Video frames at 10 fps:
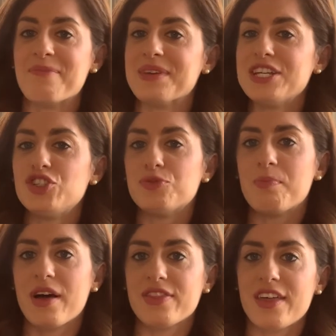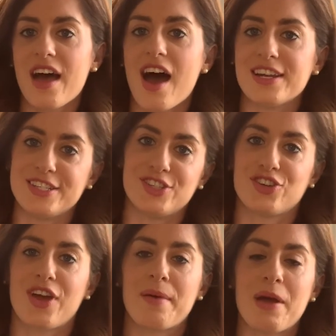Each month on
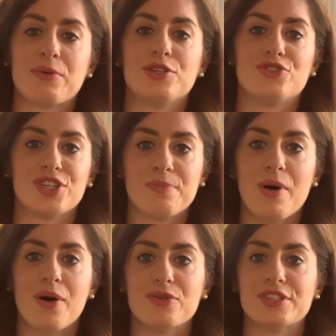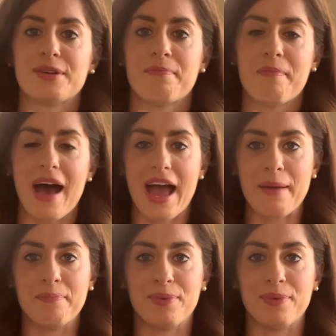Instagram, I will usually post my